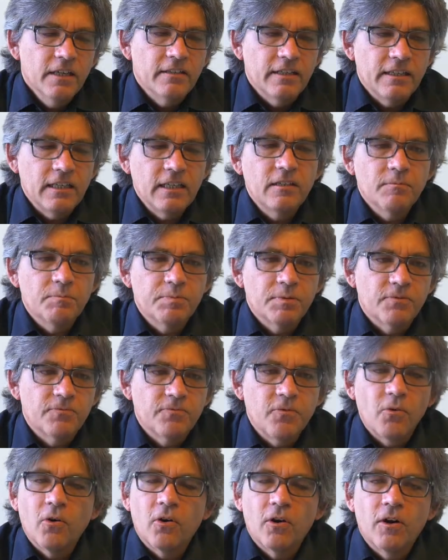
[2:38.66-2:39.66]
They need to
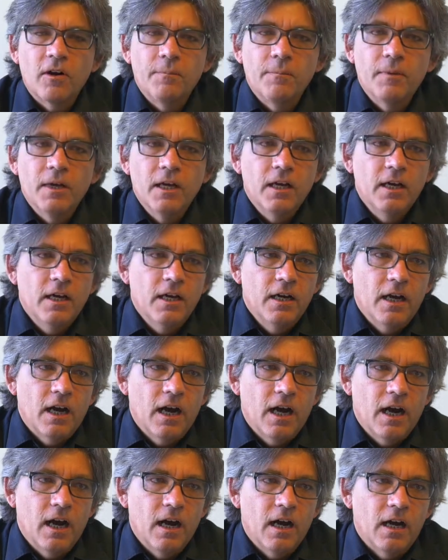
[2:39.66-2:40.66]
perform
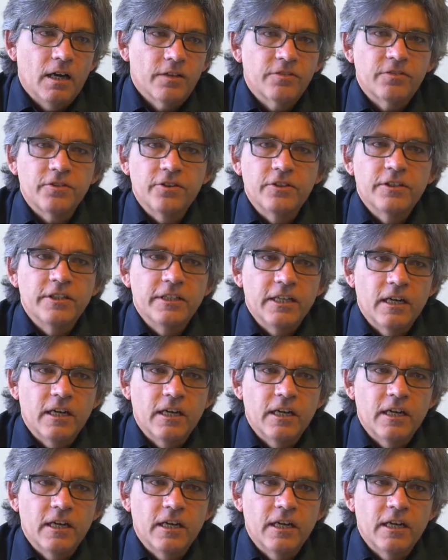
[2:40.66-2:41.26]
a certain